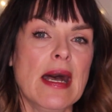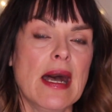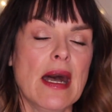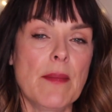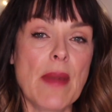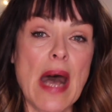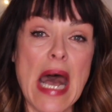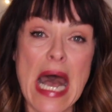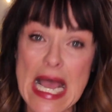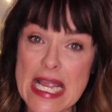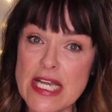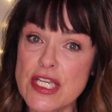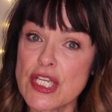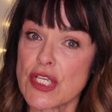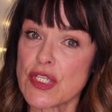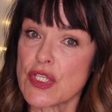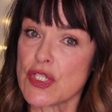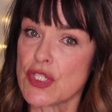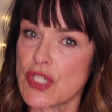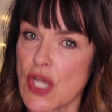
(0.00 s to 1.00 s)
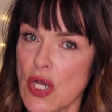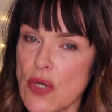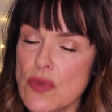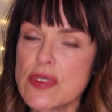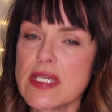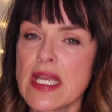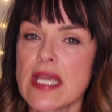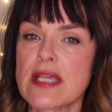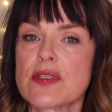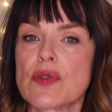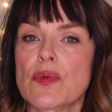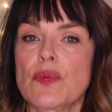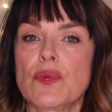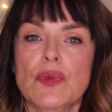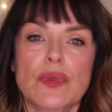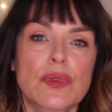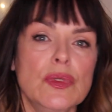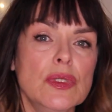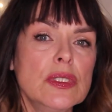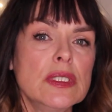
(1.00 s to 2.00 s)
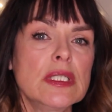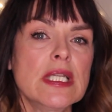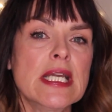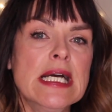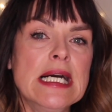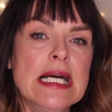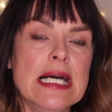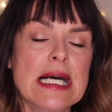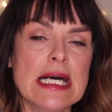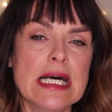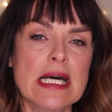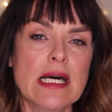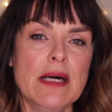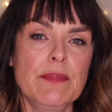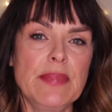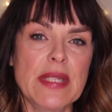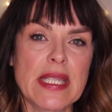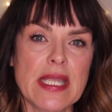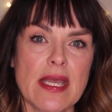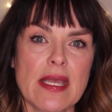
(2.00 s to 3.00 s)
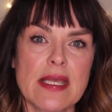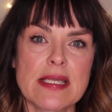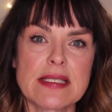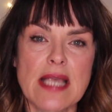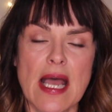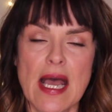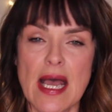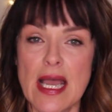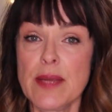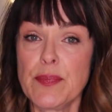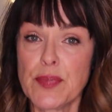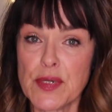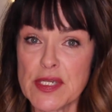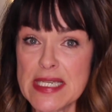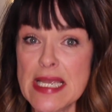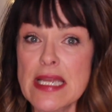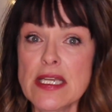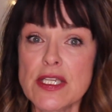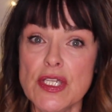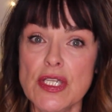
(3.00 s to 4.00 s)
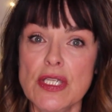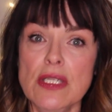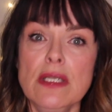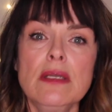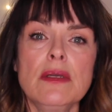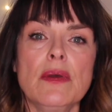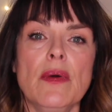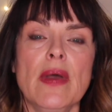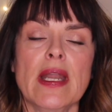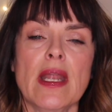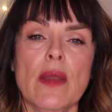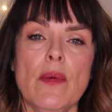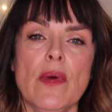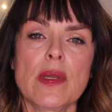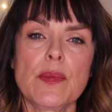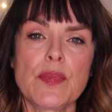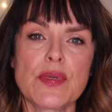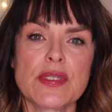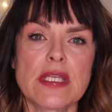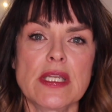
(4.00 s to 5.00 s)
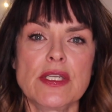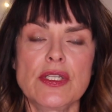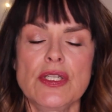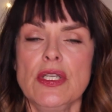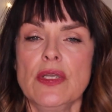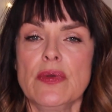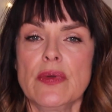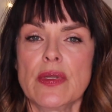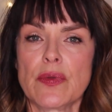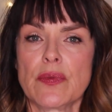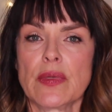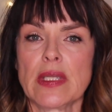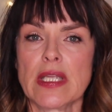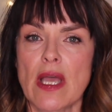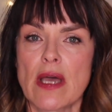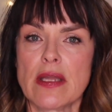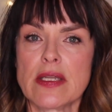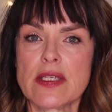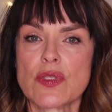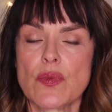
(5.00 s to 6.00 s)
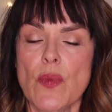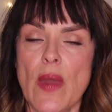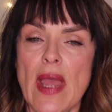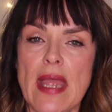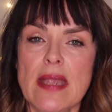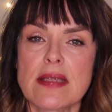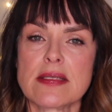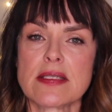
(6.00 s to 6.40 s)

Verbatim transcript: Um, I just don't, as a rule, uh, because I present to you and I want to present to you in a really honest way.